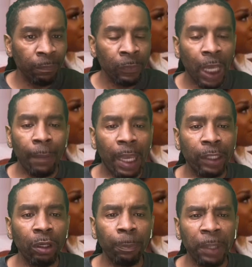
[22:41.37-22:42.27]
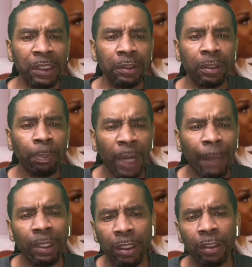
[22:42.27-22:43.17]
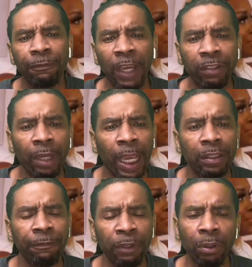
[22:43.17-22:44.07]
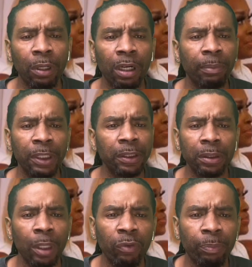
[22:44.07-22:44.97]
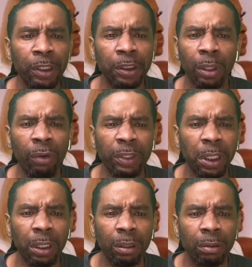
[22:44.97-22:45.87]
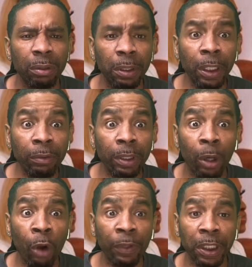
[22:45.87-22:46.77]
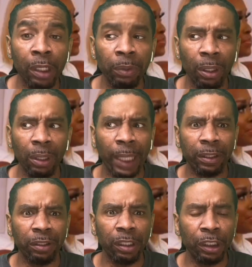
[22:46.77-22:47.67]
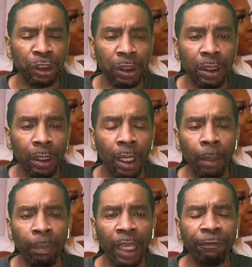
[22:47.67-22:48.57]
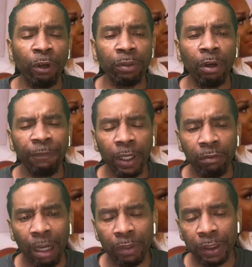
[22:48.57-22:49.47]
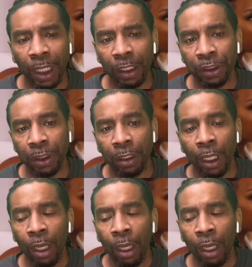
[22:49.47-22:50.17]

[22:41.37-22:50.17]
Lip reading: I mean, I know it plays into the plot because Phaedra has a funeral home, but this is overkill. Literally overkill. We don't like to see this shit. Black folk don't fuck around with this kind of shit.